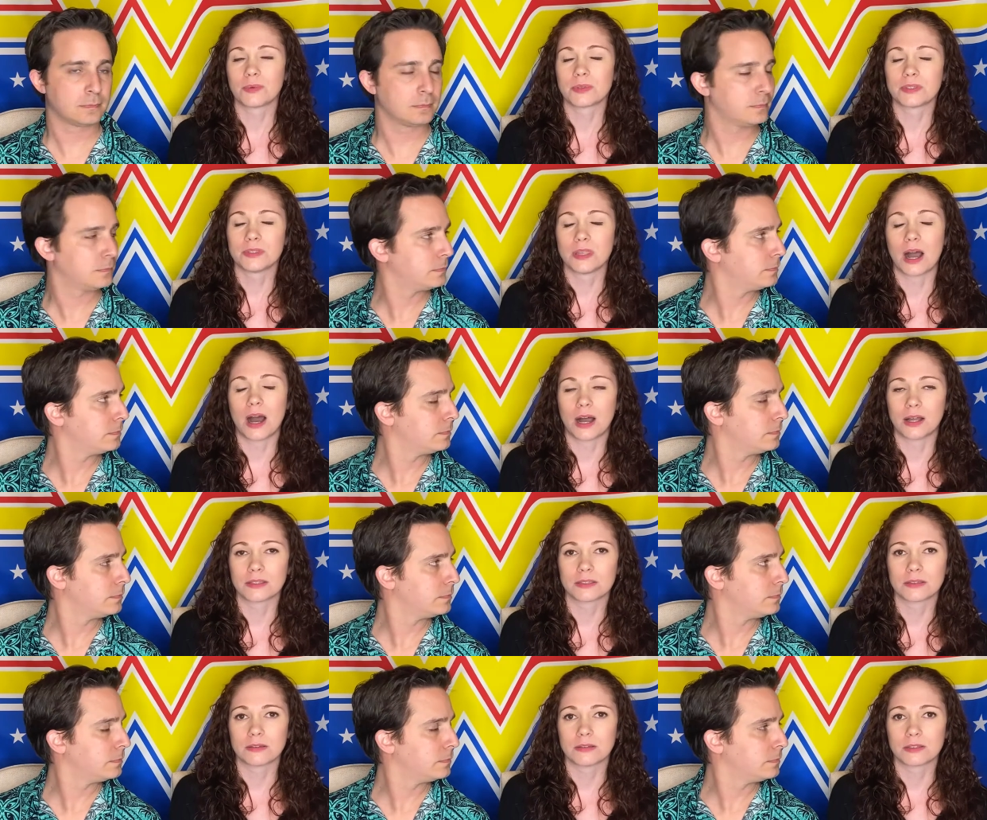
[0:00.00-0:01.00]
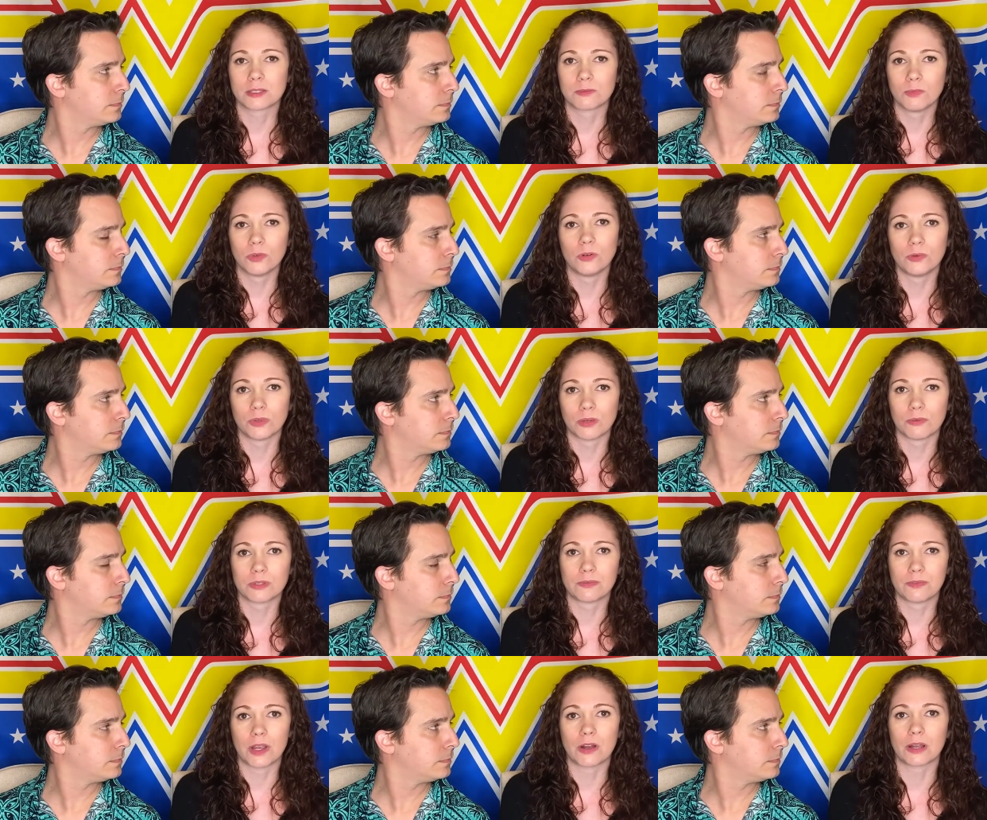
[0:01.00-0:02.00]
Speaker 1: was not smooth. It was
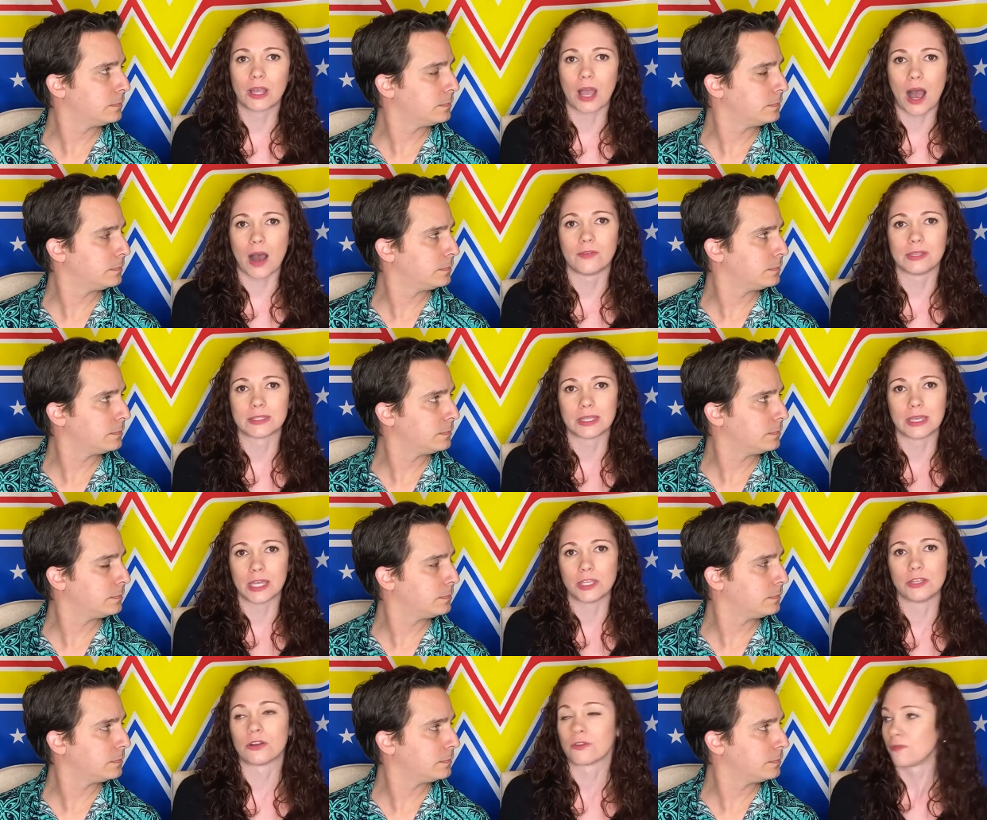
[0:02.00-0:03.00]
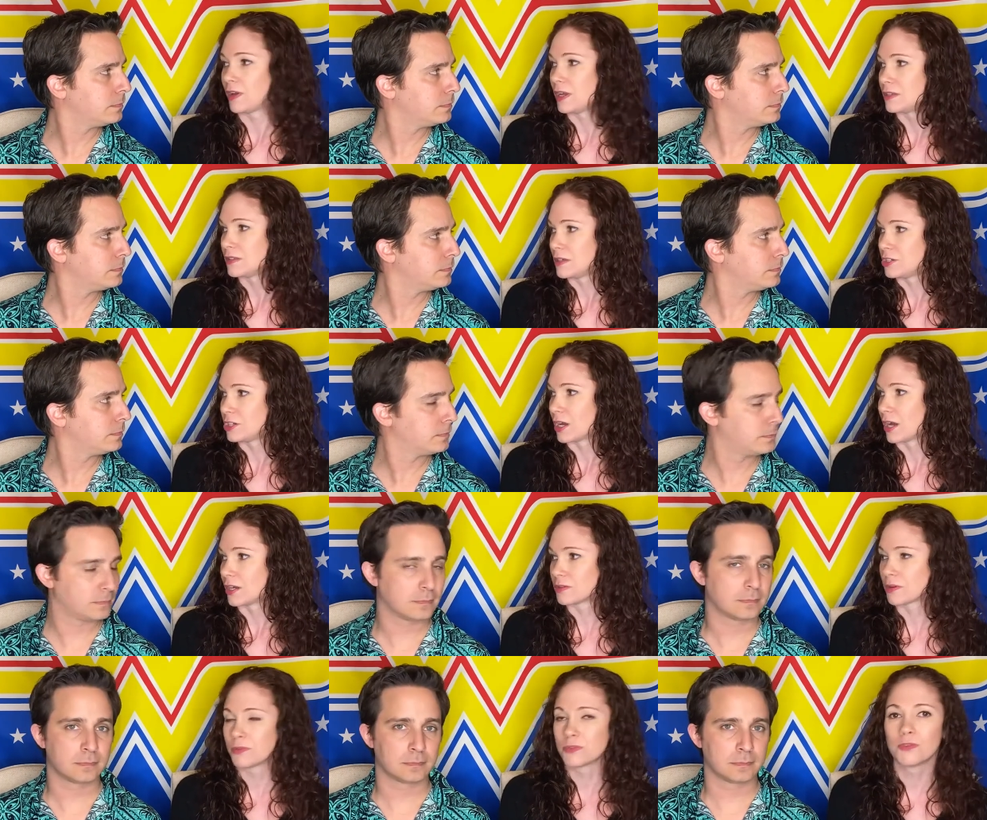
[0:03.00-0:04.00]
very obviously in your face CGI,
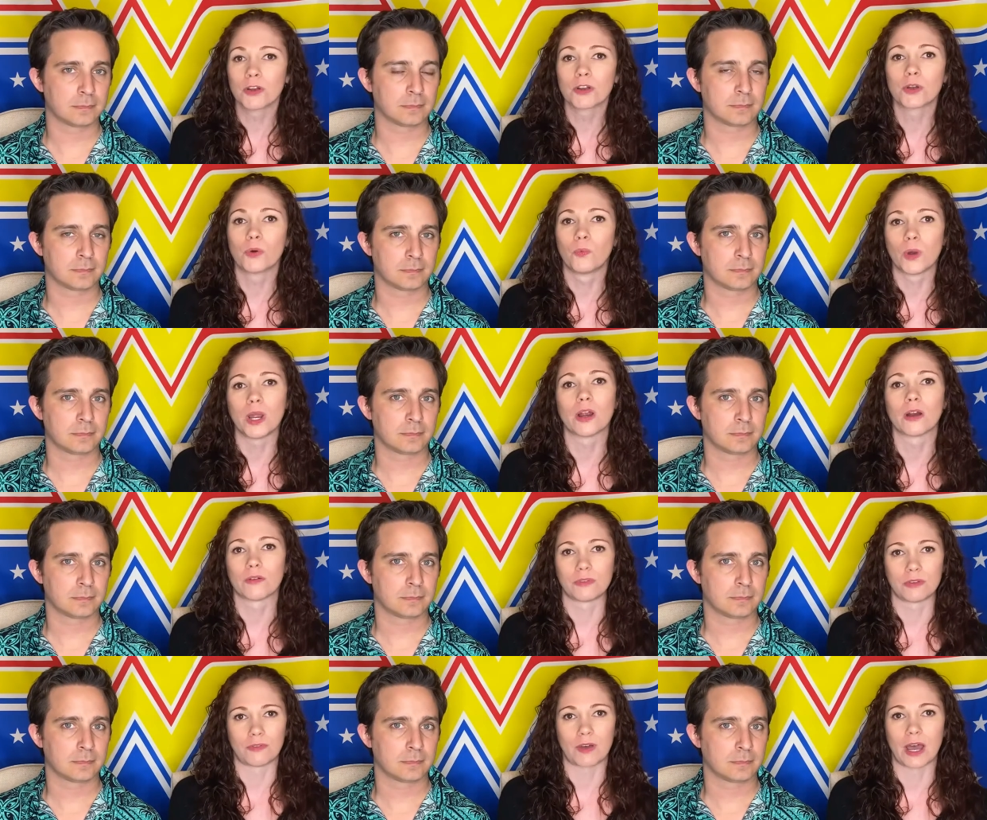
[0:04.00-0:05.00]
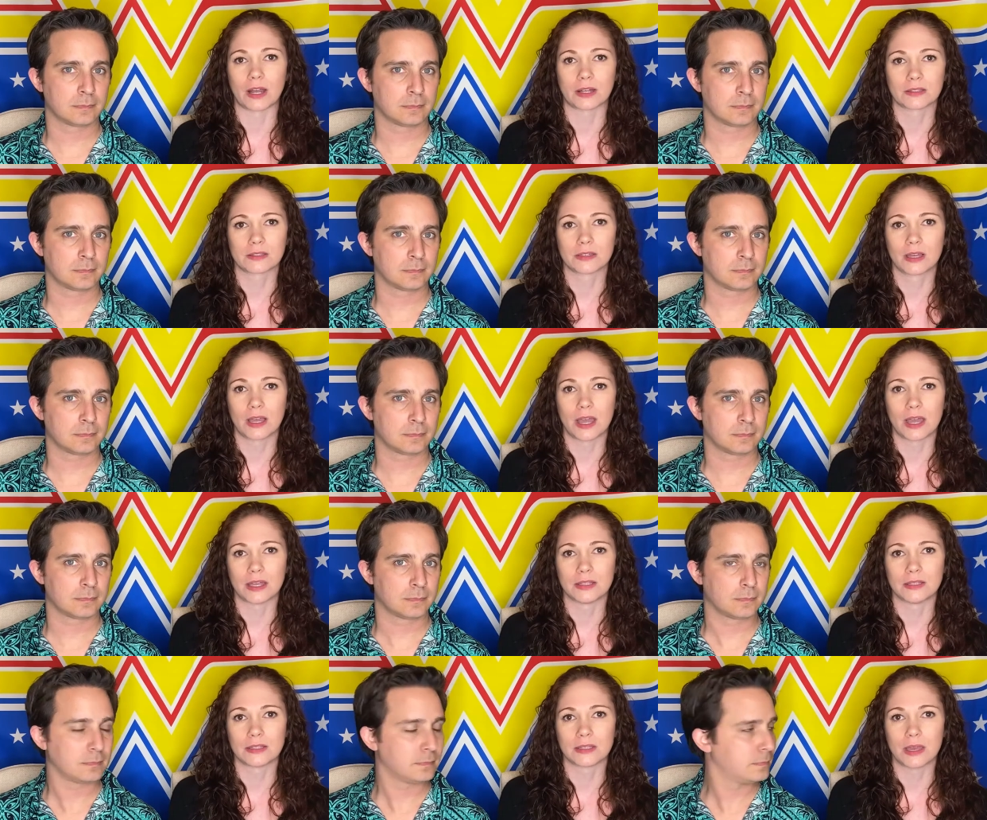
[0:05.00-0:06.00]
so I was very aware of the fact,
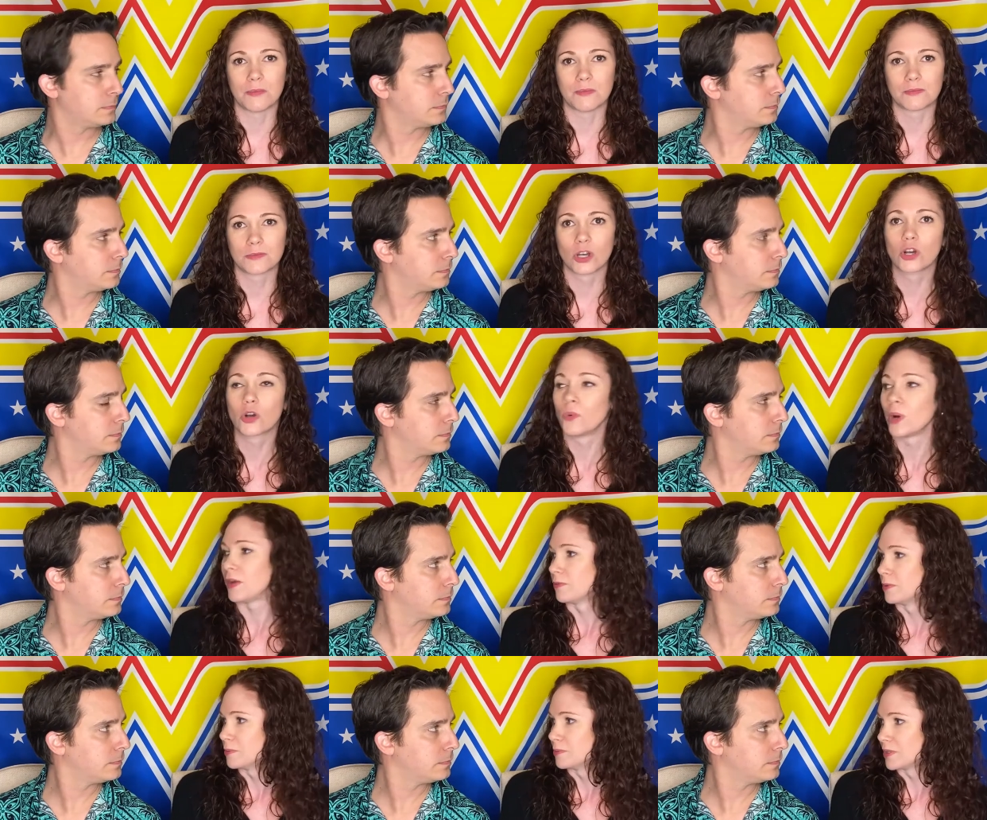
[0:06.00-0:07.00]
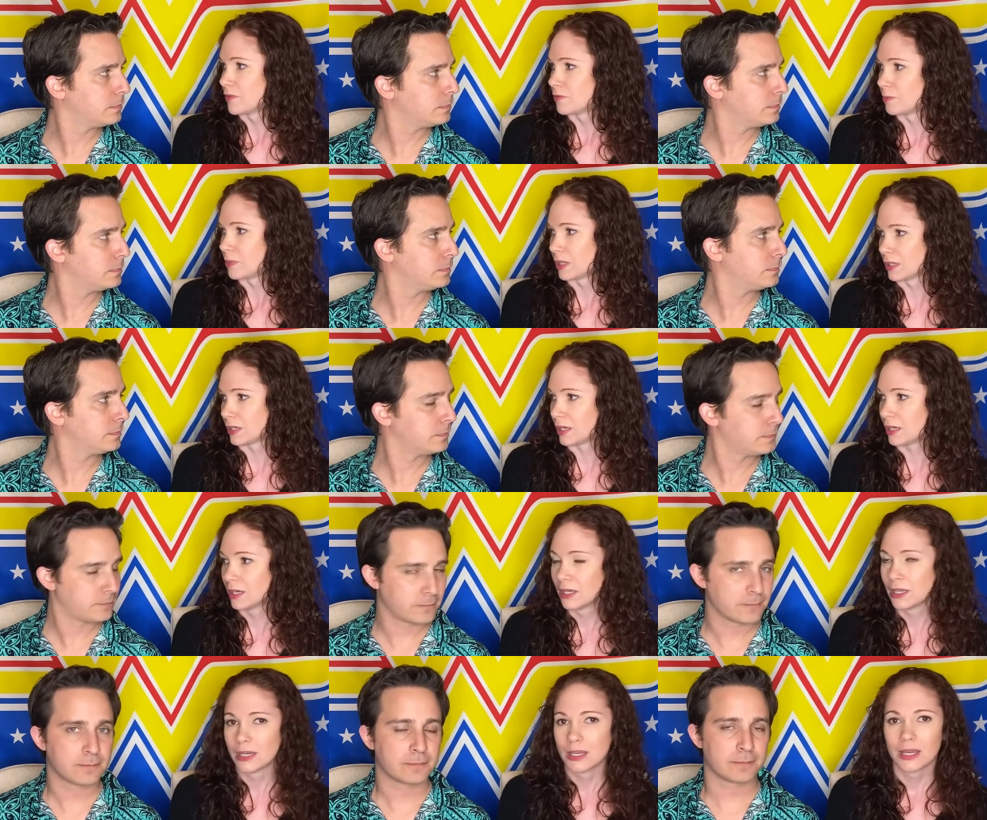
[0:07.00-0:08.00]
and it took away from the believability.
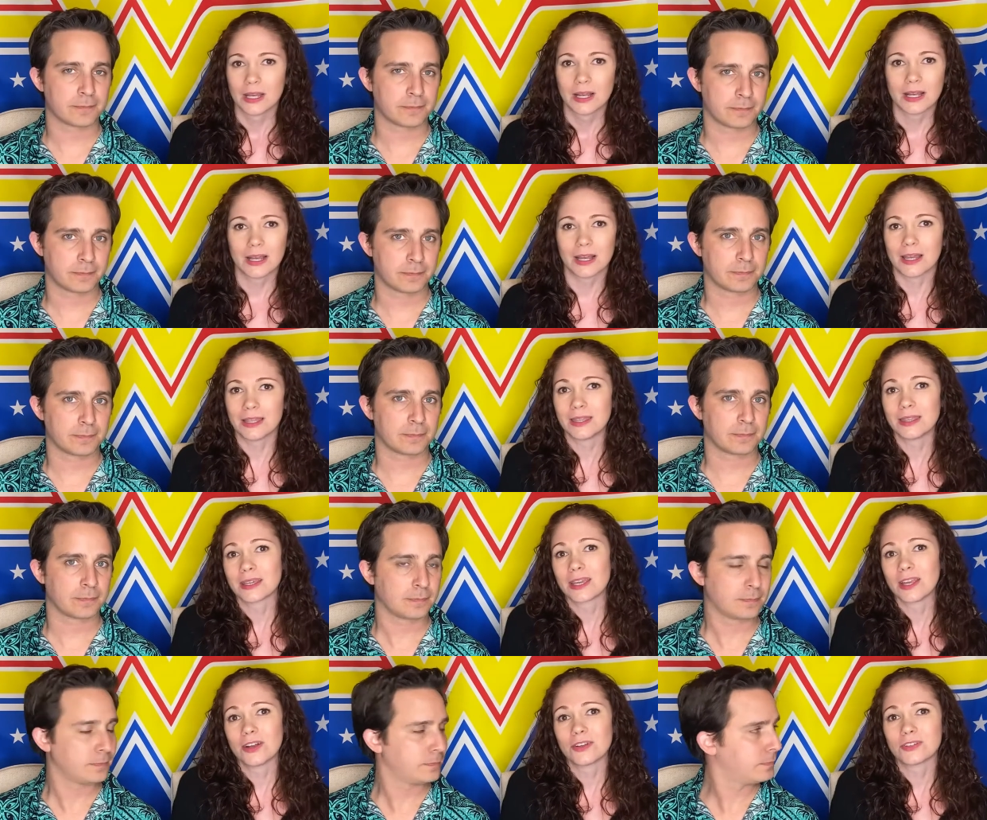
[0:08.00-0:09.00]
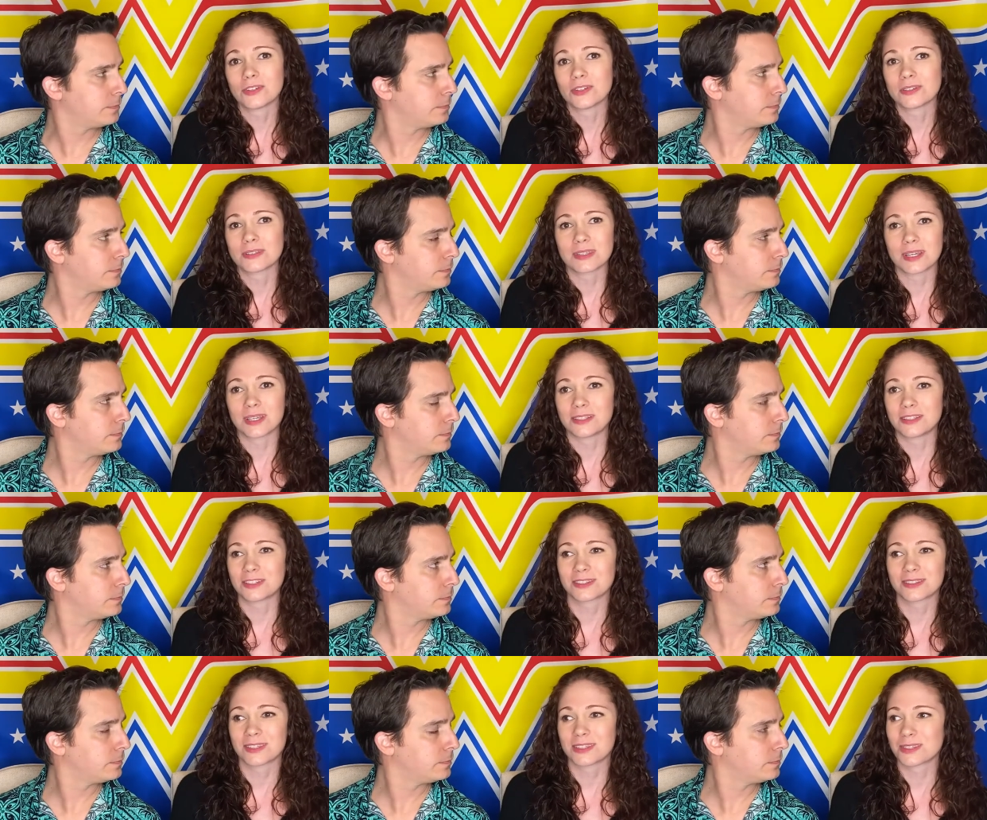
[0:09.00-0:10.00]
And then the character is like
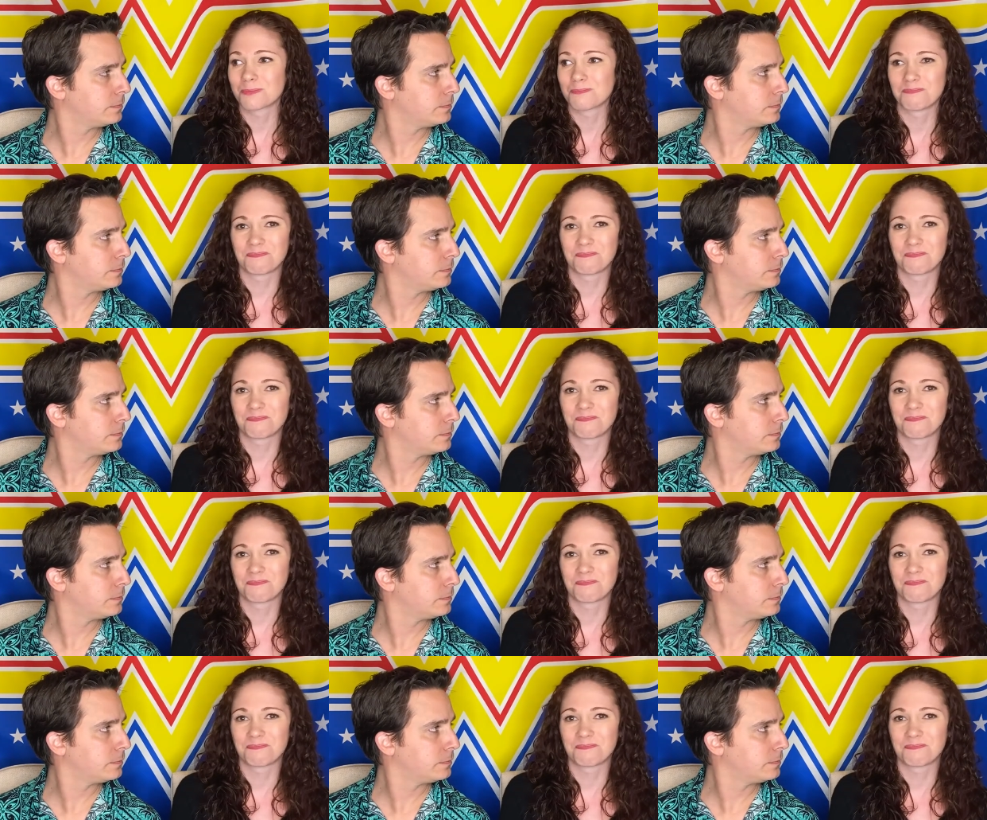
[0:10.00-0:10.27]
just this